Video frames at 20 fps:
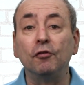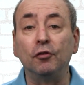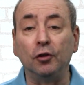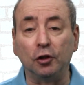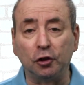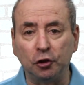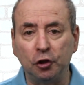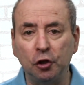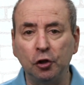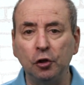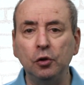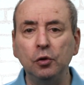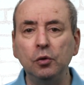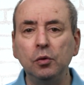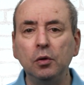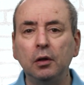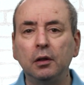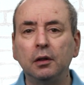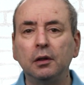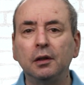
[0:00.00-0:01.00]
for
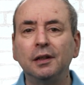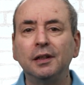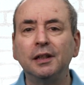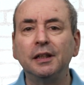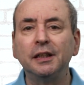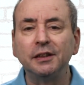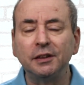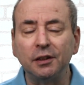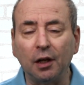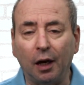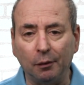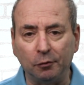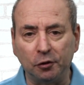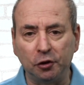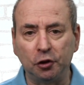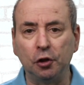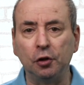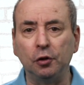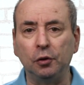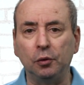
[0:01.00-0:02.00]
2 times
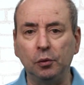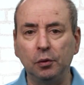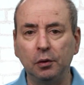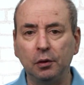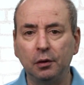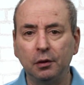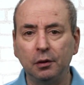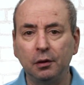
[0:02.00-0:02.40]
2